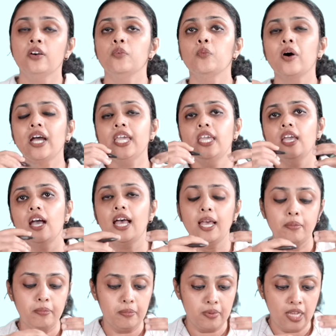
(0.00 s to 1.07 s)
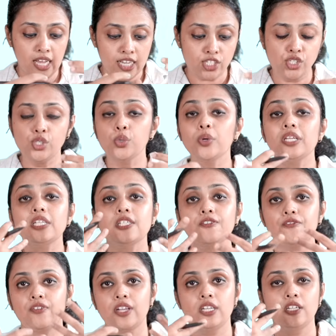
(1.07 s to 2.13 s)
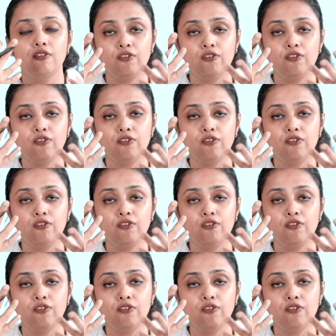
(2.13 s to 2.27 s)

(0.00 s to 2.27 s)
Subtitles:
Why am I showing different